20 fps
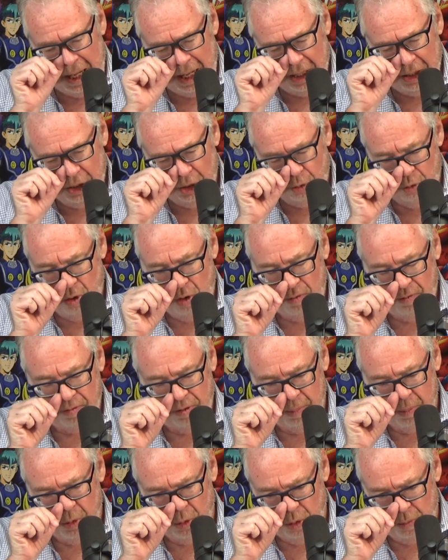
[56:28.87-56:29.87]
And the quote
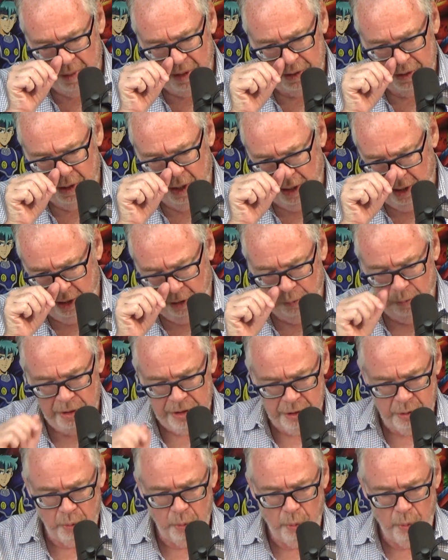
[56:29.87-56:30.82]
from Norm MacDonald was,